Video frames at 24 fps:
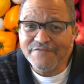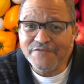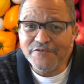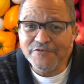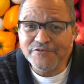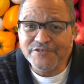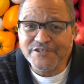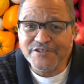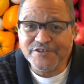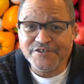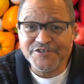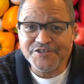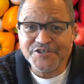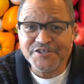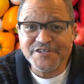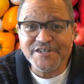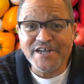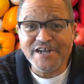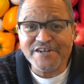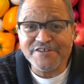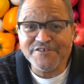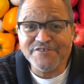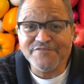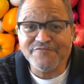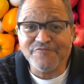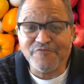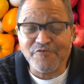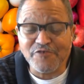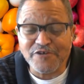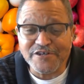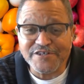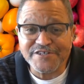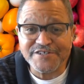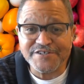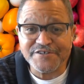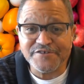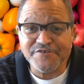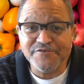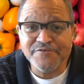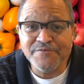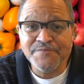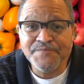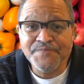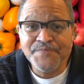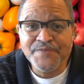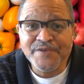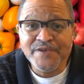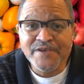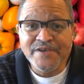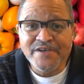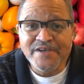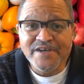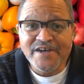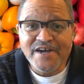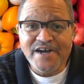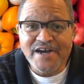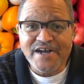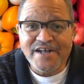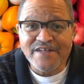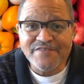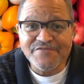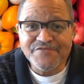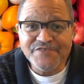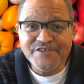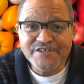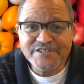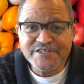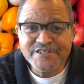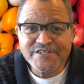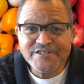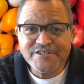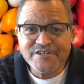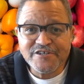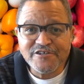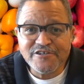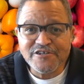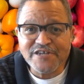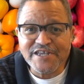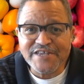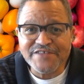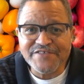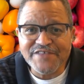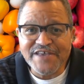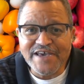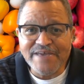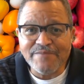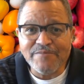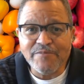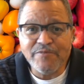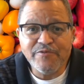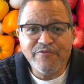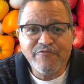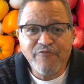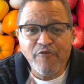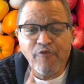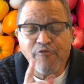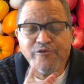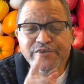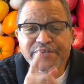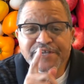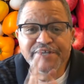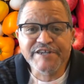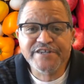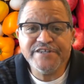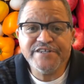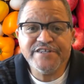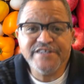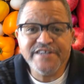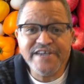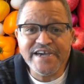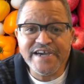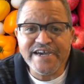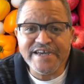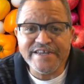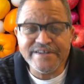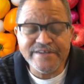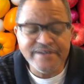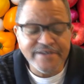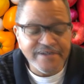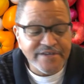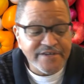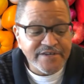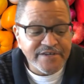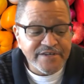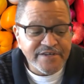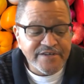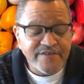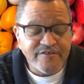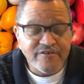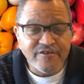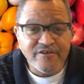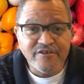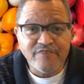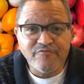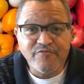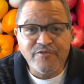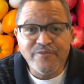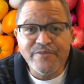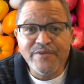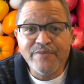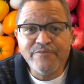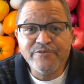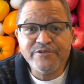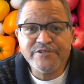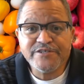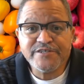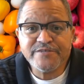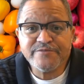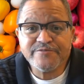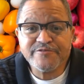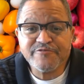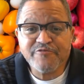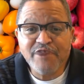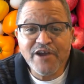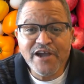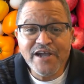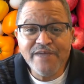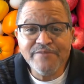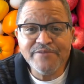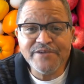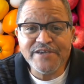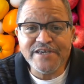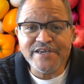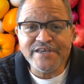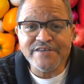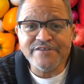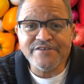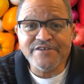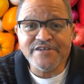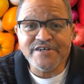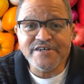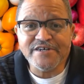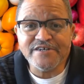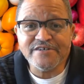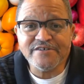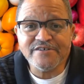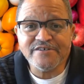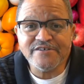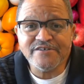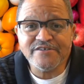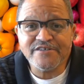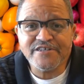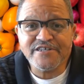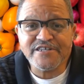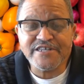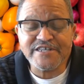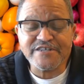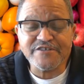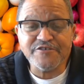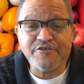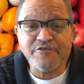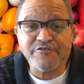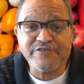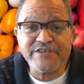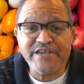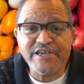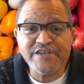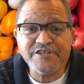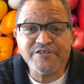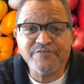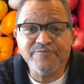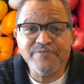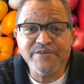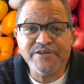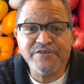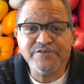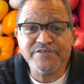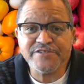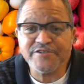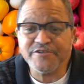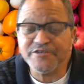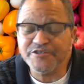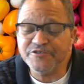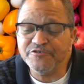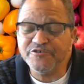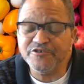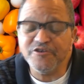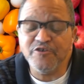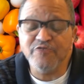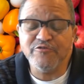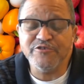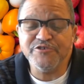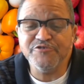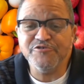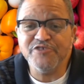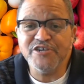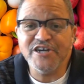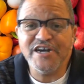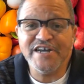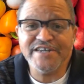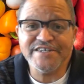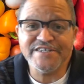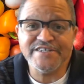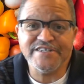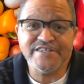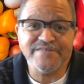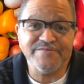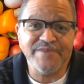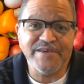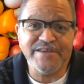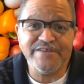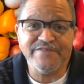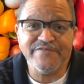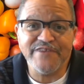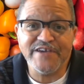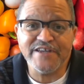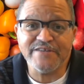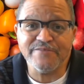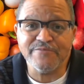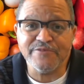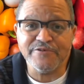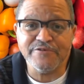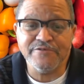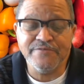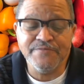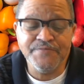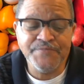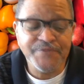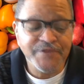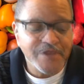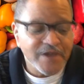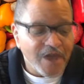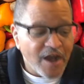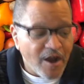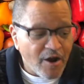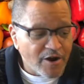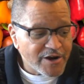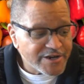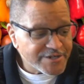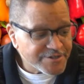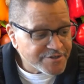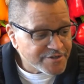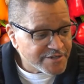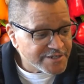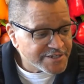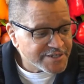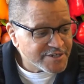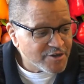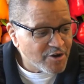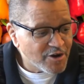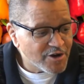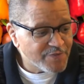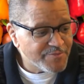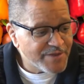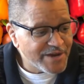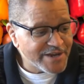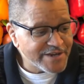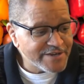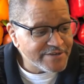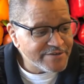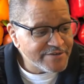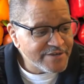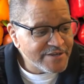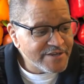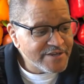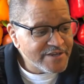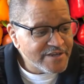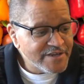foods are just not good for us. So this is a look at that. But before we get into that, remember to subscribe and click the notification bell so you know when new content is made available. All right, so let's talk about it.